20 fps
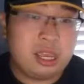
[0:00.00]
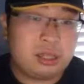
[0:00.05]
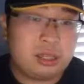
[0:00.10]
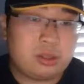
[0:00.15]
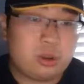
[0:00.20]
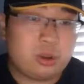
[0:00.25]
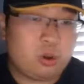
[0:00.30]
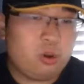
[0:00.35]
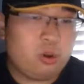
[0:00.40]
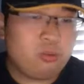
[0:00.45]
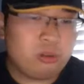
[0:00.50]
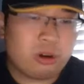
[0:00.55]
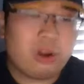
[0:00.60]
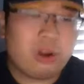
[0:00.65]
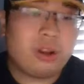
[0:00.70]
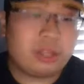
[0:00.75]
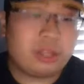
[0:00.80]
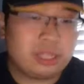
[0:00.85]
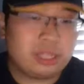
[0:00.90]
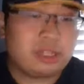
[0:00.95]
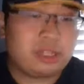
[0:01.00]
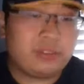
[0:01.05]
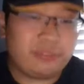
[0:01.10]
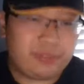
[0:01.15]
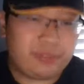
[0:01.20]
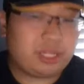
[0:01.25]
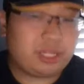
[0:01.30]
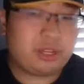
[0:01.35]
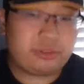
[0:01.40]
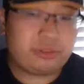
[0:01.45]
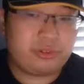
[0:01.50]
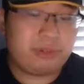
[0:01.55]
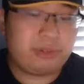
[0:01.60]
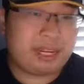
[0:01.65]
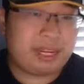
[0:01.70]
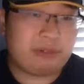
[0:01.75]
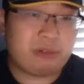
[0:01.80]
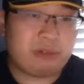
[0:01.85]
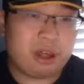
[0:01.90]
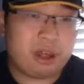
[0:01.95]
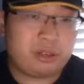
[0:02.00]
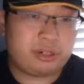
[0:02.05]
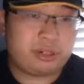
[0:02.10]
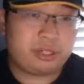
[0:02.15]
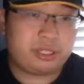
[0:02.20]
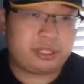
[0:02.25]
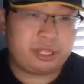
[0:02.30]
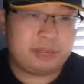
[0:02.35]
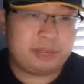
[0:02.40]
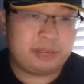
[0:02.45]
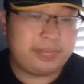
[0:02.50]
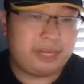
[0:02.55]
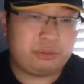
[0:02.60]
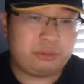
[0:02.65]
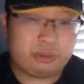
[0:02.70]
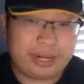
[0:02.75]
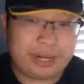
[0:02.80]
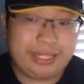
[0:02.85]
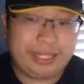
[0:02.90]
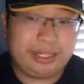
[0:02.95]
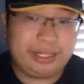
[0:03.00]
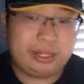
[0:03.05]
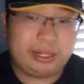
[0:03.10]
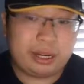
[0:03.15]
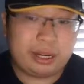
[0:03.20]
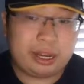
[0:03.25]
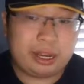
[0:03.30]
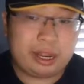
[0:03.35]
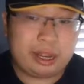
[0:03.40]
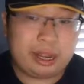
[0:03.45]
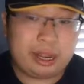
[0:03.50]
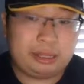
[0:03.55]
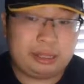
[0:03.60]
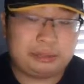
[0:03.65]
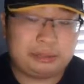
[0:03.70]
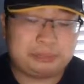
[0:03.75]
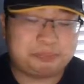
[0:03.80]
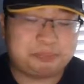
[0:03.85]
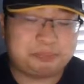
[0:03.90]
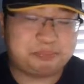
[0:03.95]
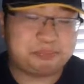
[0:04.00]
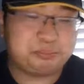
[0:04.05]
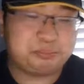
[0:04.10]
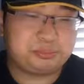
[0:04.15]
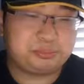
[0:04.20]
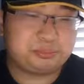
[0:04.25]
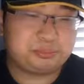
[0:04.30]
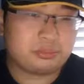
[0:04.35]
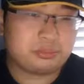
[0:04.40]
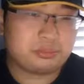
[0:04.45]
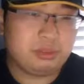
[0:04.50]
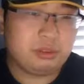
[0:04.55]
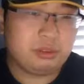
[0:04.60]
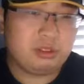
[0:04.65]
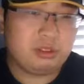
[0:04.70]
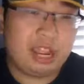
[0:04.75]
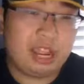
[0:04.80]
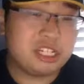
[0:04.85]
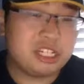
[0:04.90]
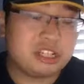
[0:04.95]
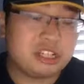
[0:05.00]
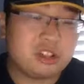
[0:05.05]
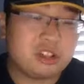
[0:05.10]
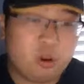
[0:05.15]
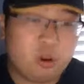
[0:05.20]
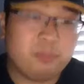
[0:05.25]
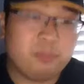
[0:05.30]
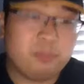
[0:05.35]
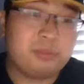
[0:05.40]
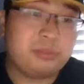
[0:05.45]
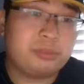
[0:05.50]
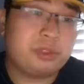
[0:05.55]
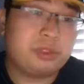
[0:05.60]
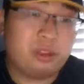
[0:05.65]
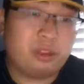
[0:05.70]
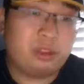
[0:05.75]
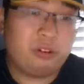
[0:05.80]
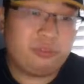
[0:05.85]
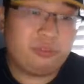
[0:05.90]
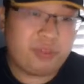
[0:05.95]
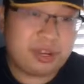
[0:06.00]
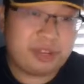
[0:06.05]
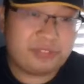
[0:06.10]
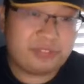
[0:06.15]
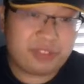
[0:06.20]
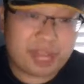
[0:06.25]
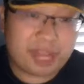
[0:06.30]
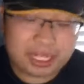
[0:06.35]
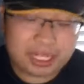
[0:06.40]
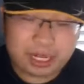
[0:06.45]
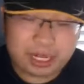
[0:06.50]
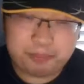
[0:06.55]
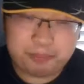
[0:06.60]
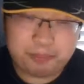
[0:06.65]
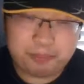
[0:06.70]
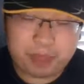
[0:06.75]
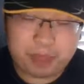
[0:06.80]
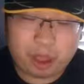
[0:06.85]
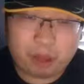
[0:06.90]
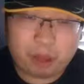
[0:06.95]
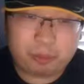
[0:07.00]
So overall, I think the 53-man roster is going to be great. I just hope the offensive line can